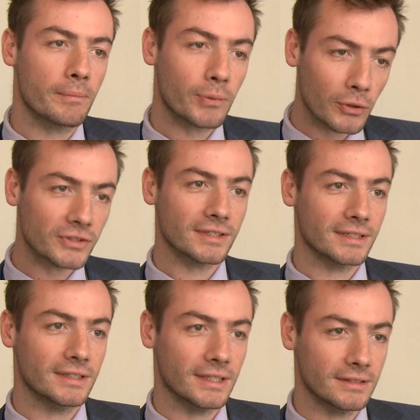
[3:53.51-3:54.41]
process
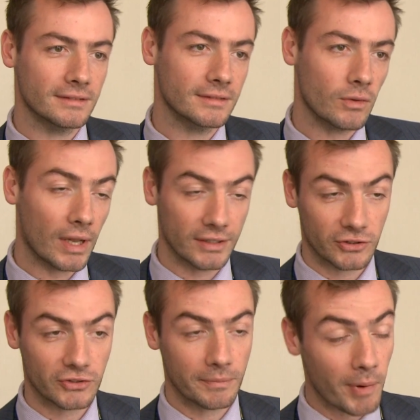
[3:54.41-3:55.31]
in well,
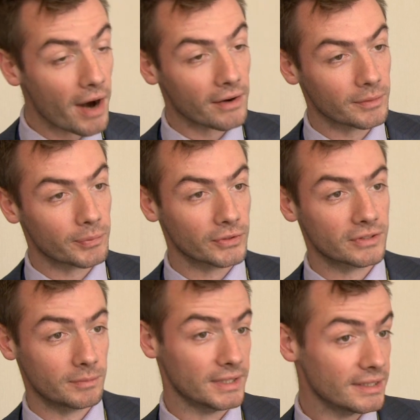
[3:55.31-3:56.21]
it's just a part of the
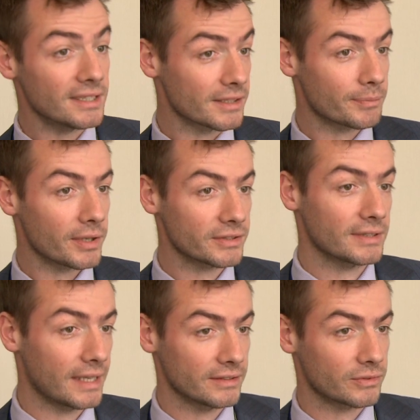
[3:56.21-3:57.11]
process, but it is a
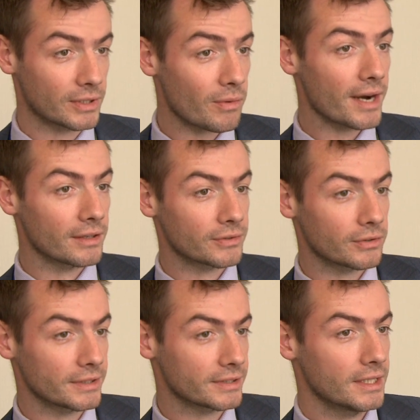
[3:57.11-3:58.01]
process that is required, of
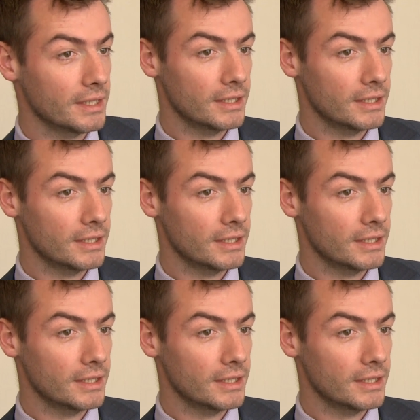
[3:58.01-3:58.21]
course.